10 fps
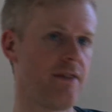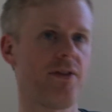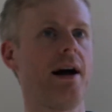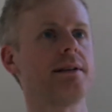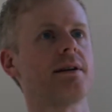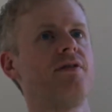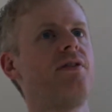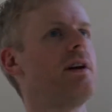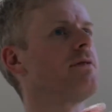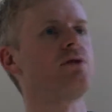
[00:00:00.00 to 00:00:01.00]
If that's a
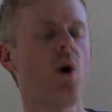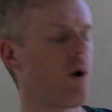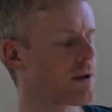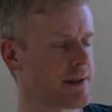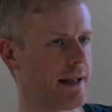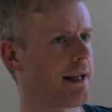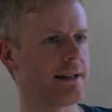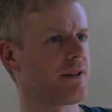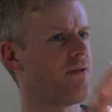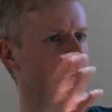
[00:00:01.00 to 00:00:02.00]
fear of dogs, then
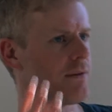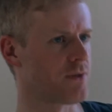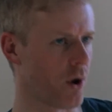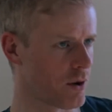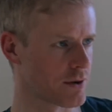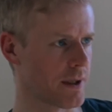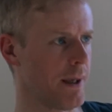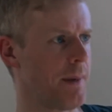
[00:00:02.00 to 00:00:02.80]
that's a fear of dogs.